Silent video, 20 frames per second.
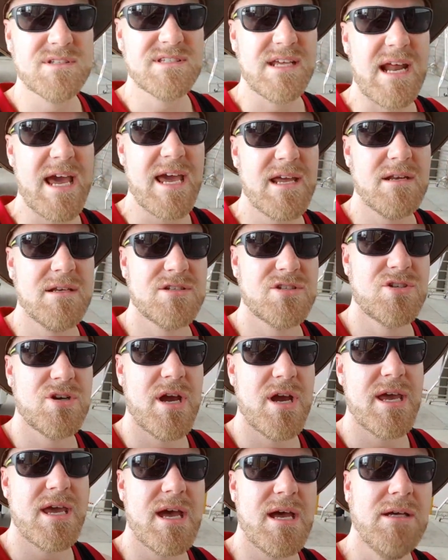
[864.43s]
today in
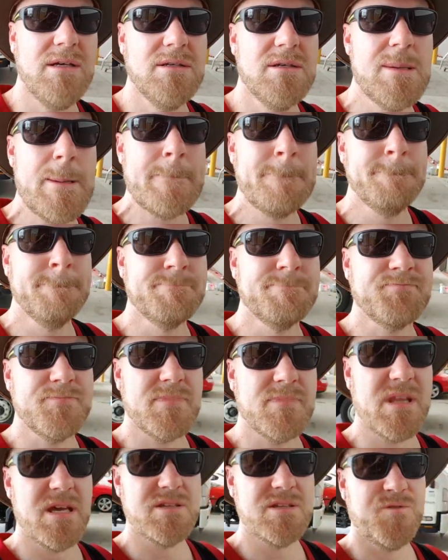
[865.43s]
Australia,
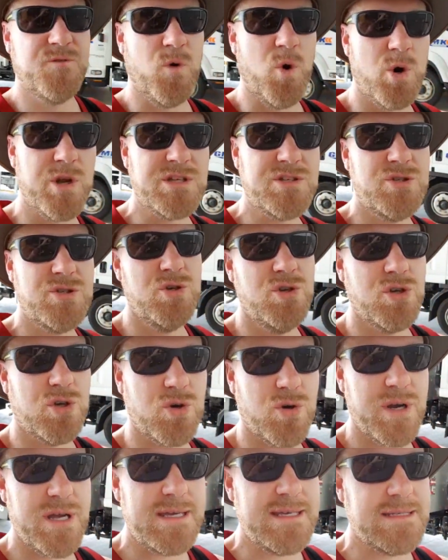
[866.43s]
it's 42
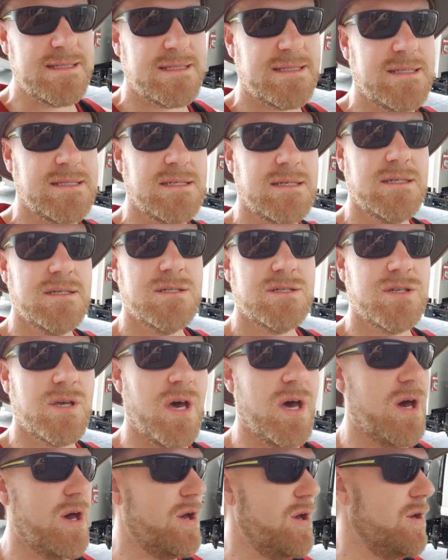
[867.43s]
degrees.
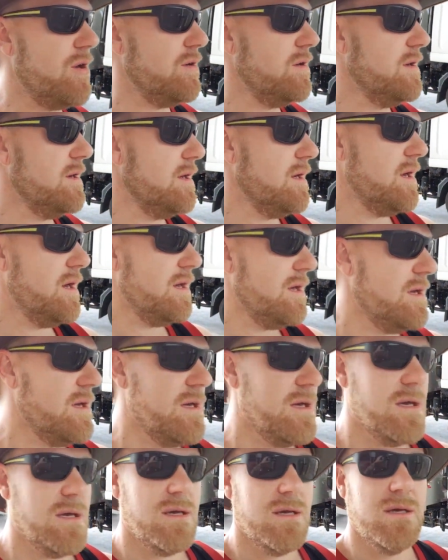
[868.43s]
So,
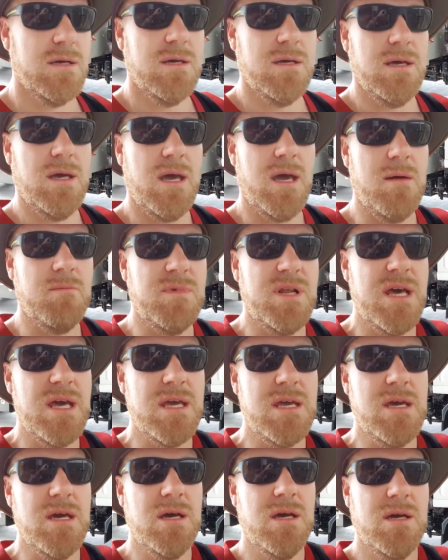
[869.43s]

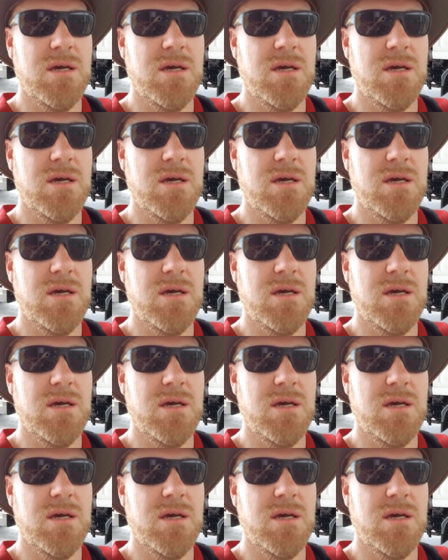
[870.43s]
MD...